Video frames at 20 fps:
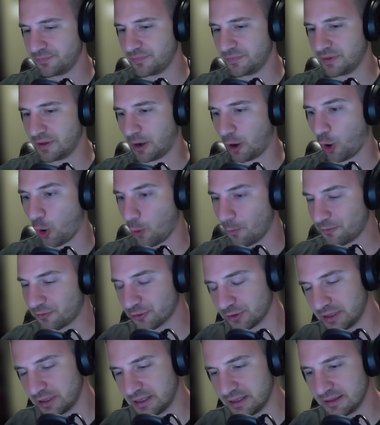
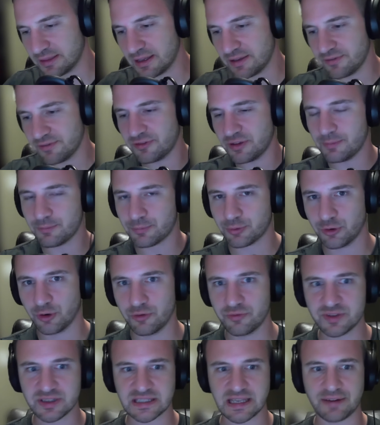hopefully they've
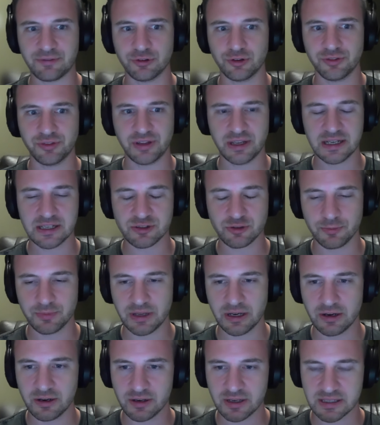improved several things from
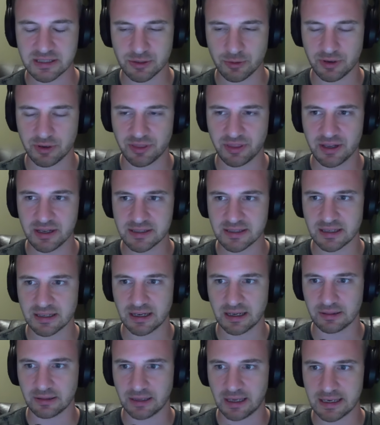there, because there were things that
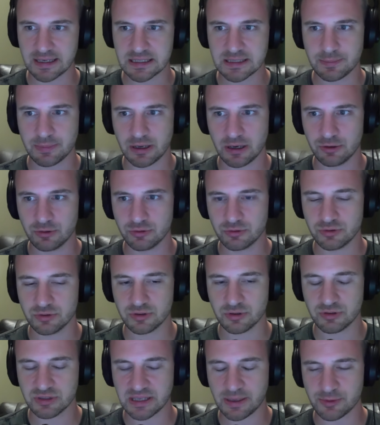I liked about
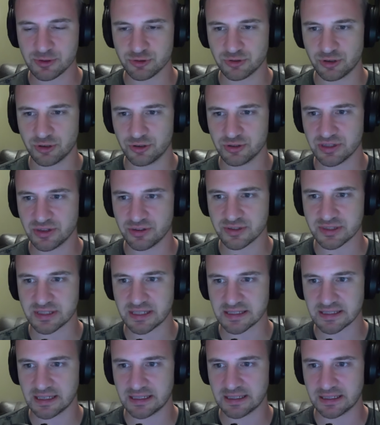Samus Returns and there's
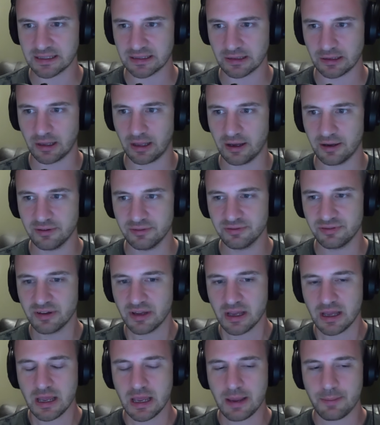things I didn't love.
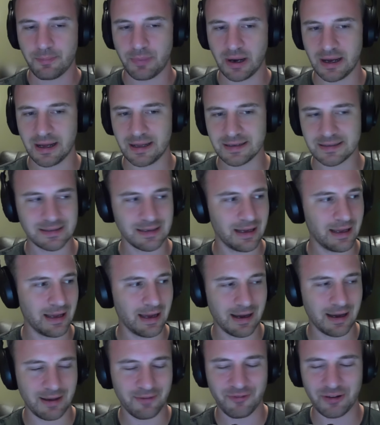But
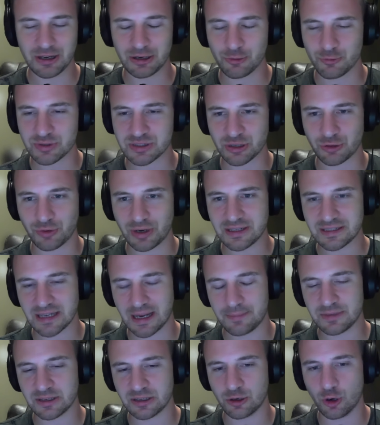I figured it was a great
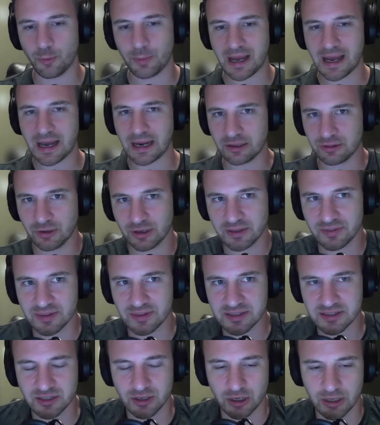time to go back, look at
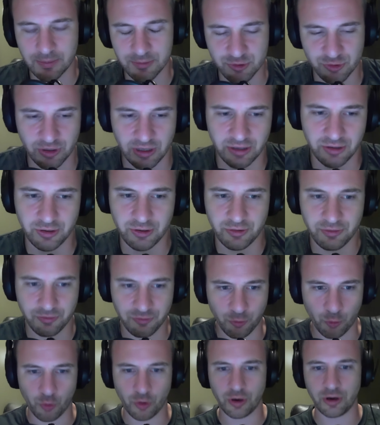the startup trailer
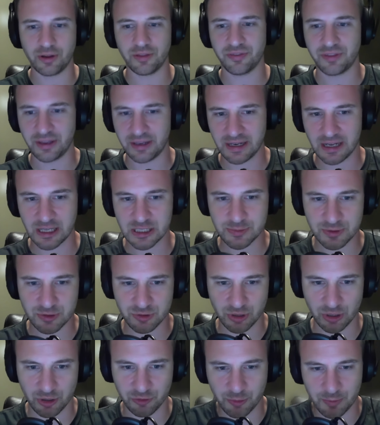for the announcement
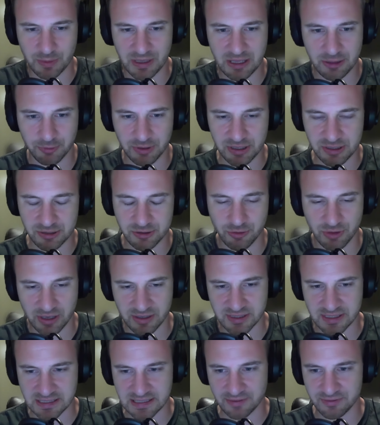trailer from E3
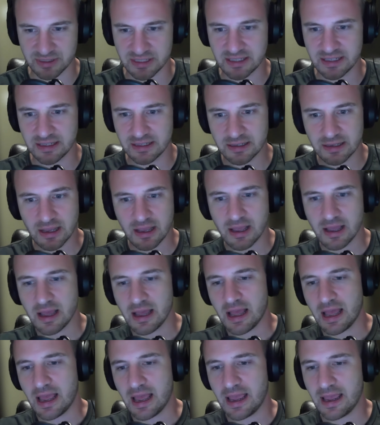2017,
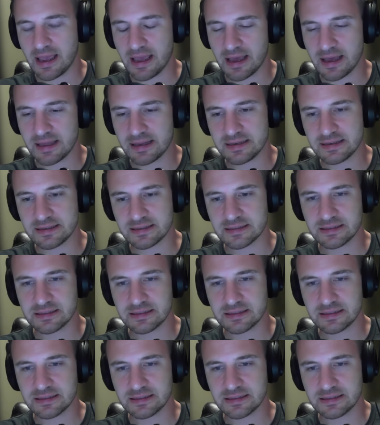and,